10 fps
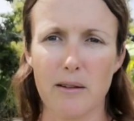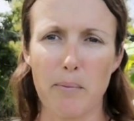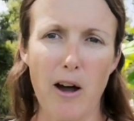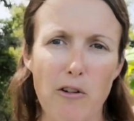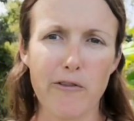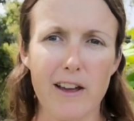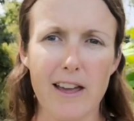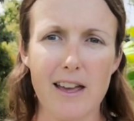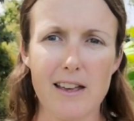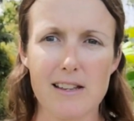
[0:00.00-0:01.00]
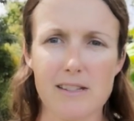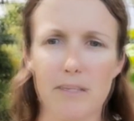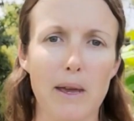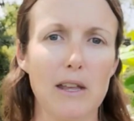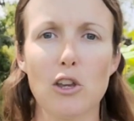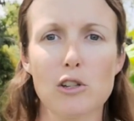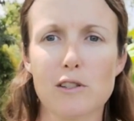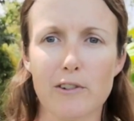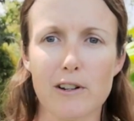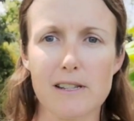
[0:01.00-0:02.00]
The Bellefit has been
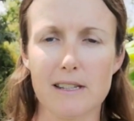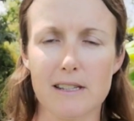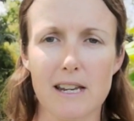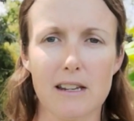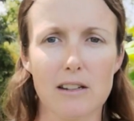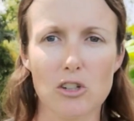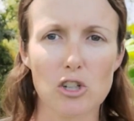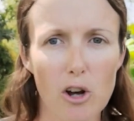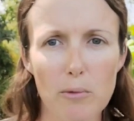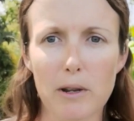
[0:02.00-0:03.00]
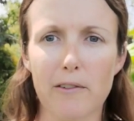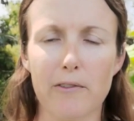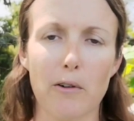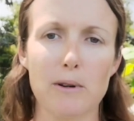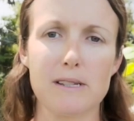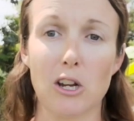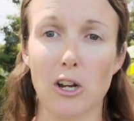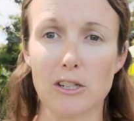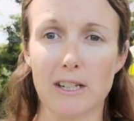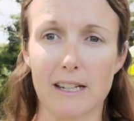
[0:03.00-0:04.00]
used for its intended job, and if I was
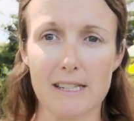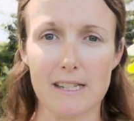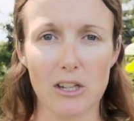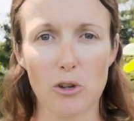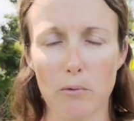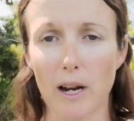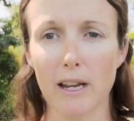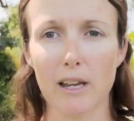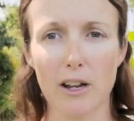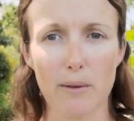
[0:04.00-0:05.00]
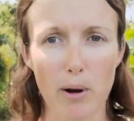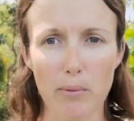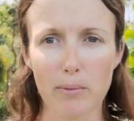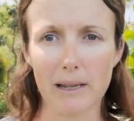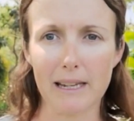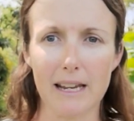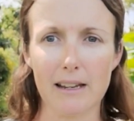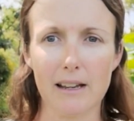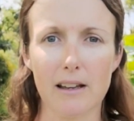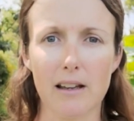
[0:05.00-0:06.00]
going to continue wearing it I'd probably
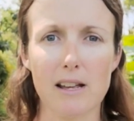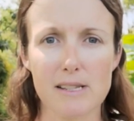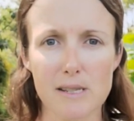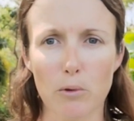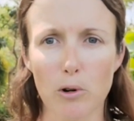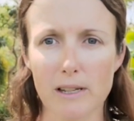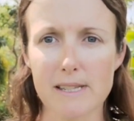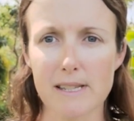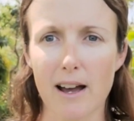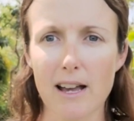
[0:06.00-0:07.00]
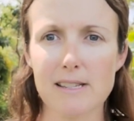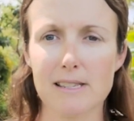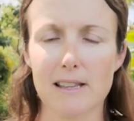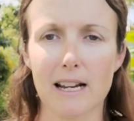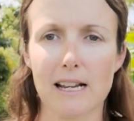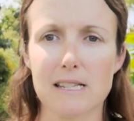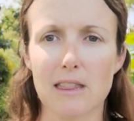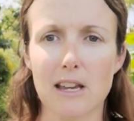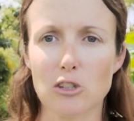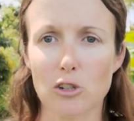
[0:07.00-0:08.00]
need a smaller size. Like I
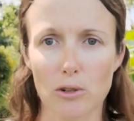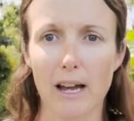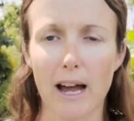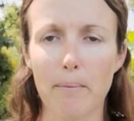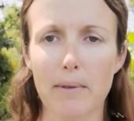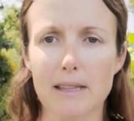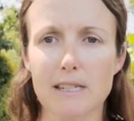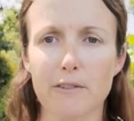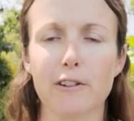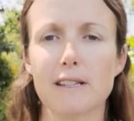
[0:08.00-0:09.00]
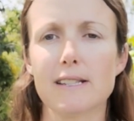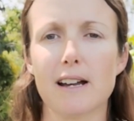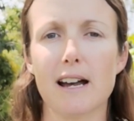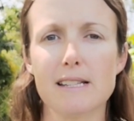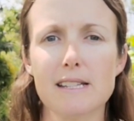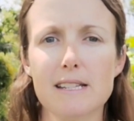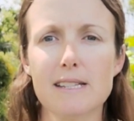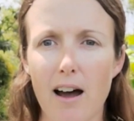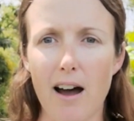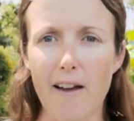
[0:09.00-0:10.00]
said, they do come in different
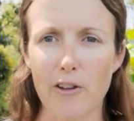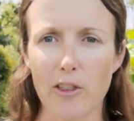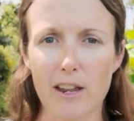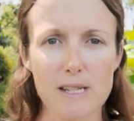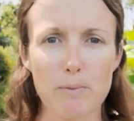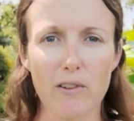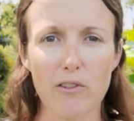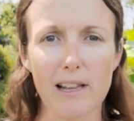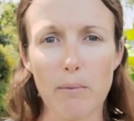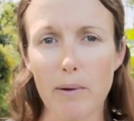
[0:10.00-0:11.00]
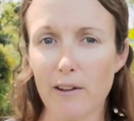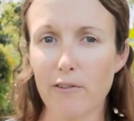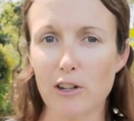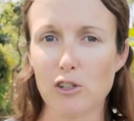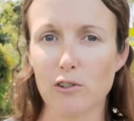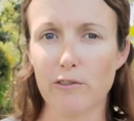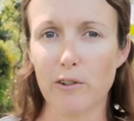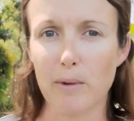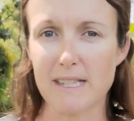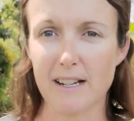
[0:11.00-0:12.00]
sizes. I feel that it's been really beneficial
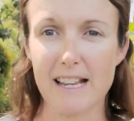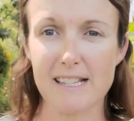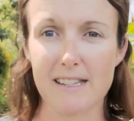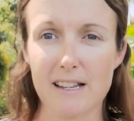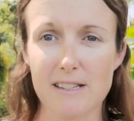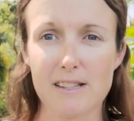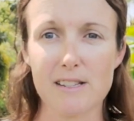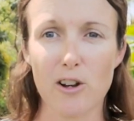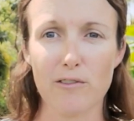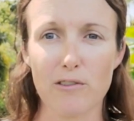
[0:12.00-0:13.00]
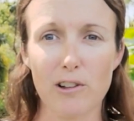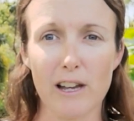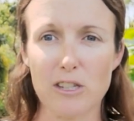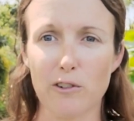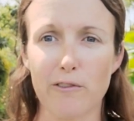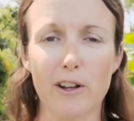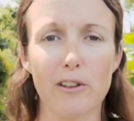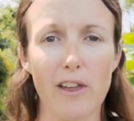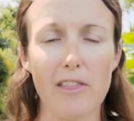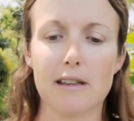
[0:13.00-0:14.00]
for my diastasis overall. I do
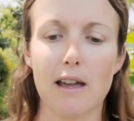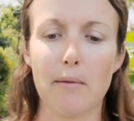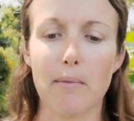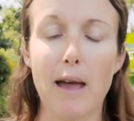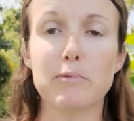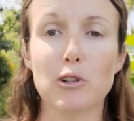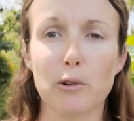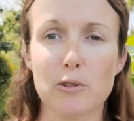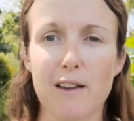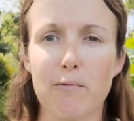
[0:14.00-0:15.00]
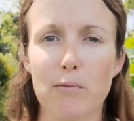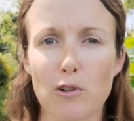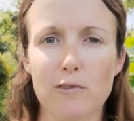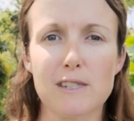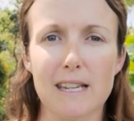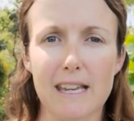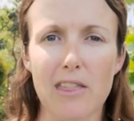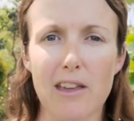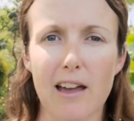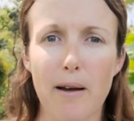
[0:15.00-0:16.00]
feel that my abdominals have moved
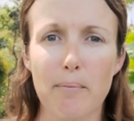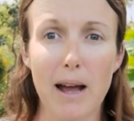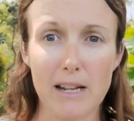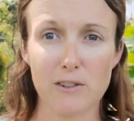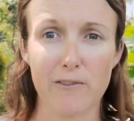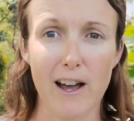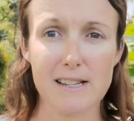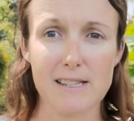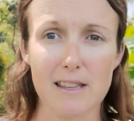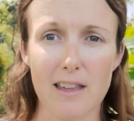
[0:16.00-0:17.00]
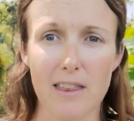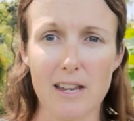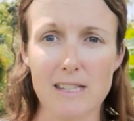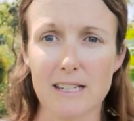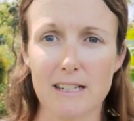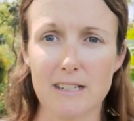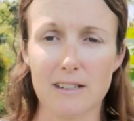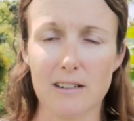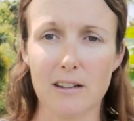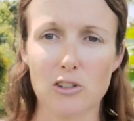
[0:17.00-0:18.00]
together much faster than they did
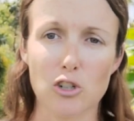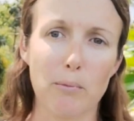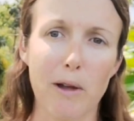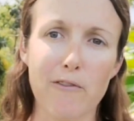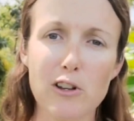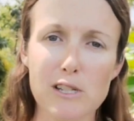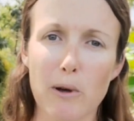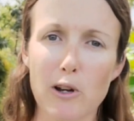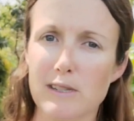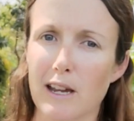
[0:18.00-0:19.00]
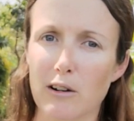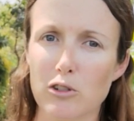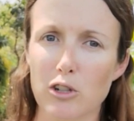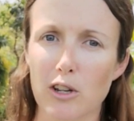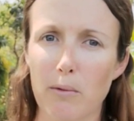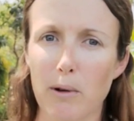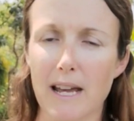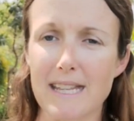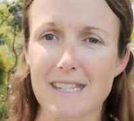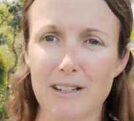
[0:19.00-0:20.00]
during my first postnatal journey when
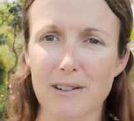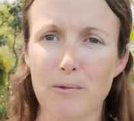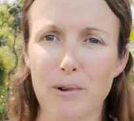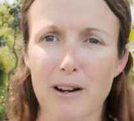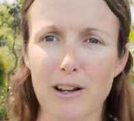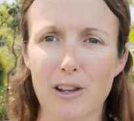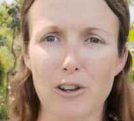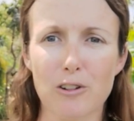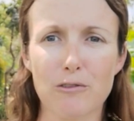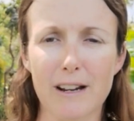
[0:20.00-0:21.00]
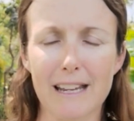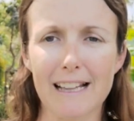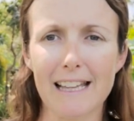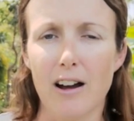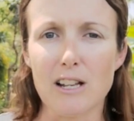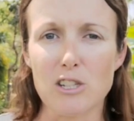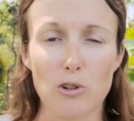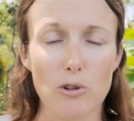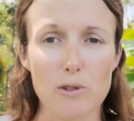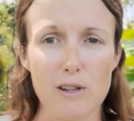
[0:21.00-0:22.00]
I didn't wear a girdle regularly. I
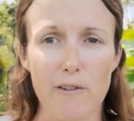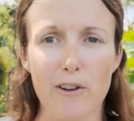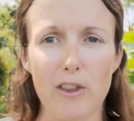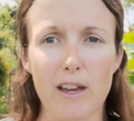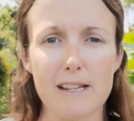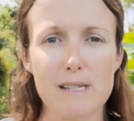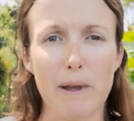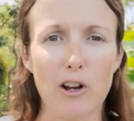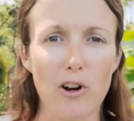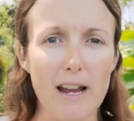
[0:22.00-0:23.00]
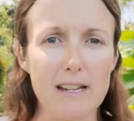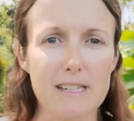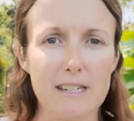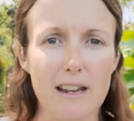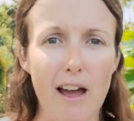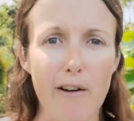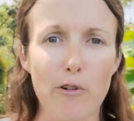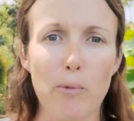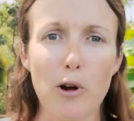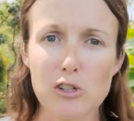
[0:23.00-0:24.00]
do also feel that it's been great
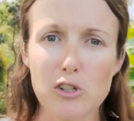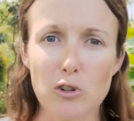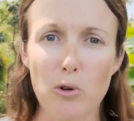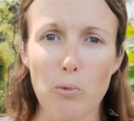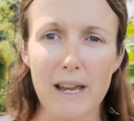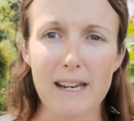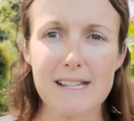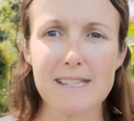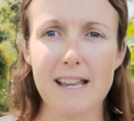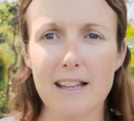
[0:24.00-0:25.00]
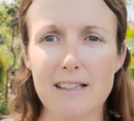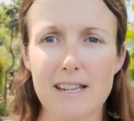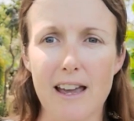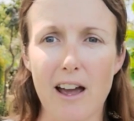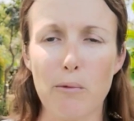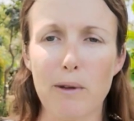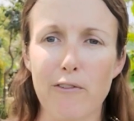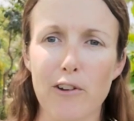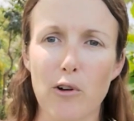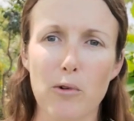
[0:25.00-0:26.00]
for postural awareness and to help me
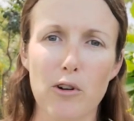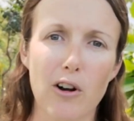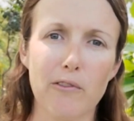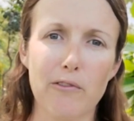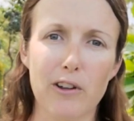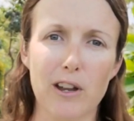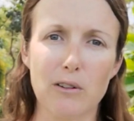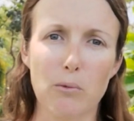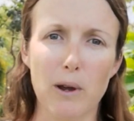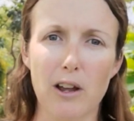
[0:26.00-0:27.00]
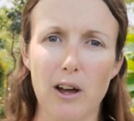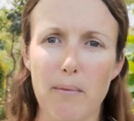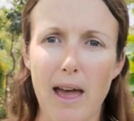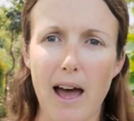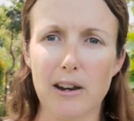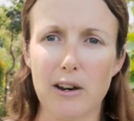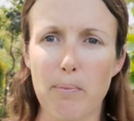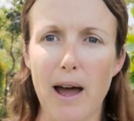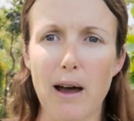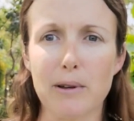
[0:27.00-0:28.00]
feel more confident when I'm out and
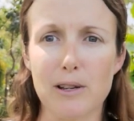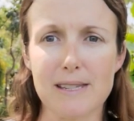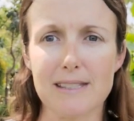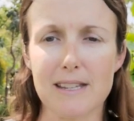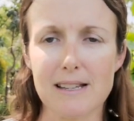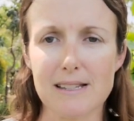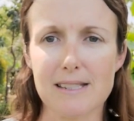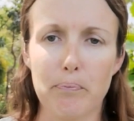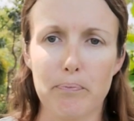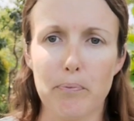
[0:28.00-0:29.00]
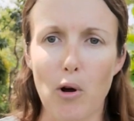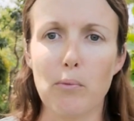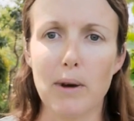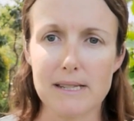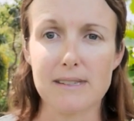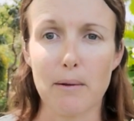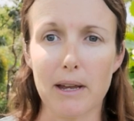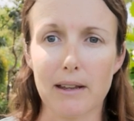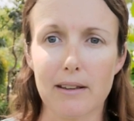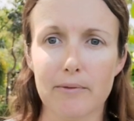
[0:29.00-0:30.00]
about, because it does pull my
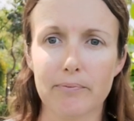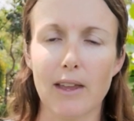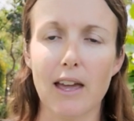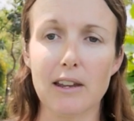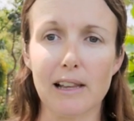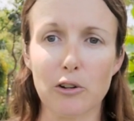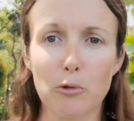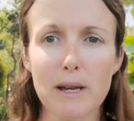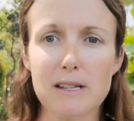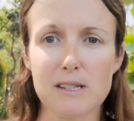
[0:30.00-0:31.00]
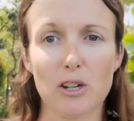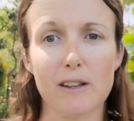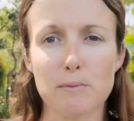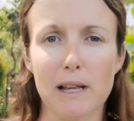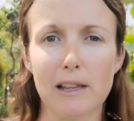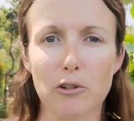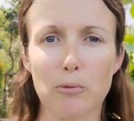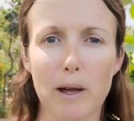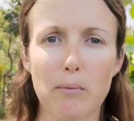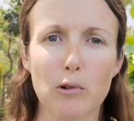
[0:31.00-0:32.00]
stomach in a little bit, so it gives me a little
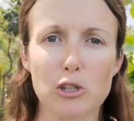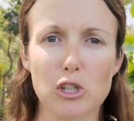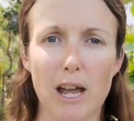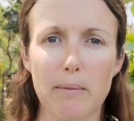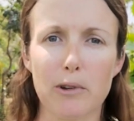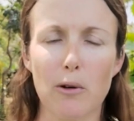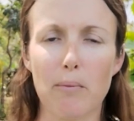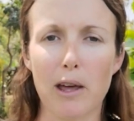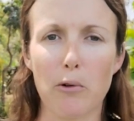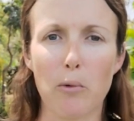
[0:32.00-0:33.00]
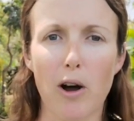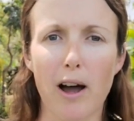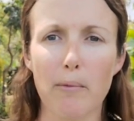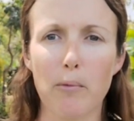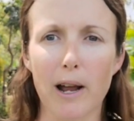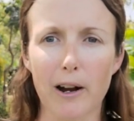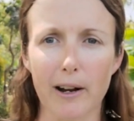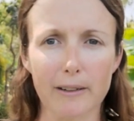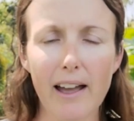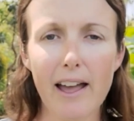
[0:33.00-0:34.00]
bit more shape no matter what I'm
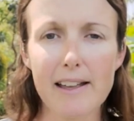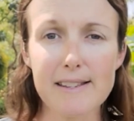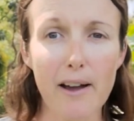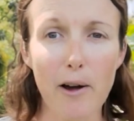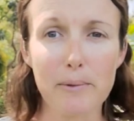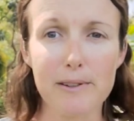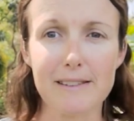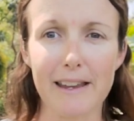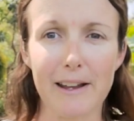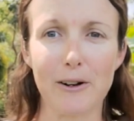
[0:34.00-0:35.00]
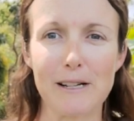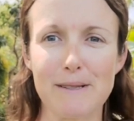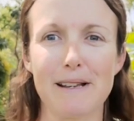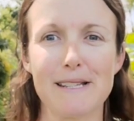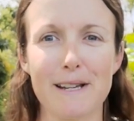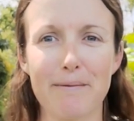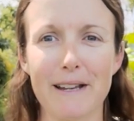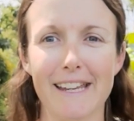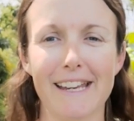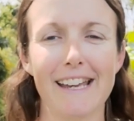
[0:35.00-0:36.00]
wearing. Has it helped to decrease my stomach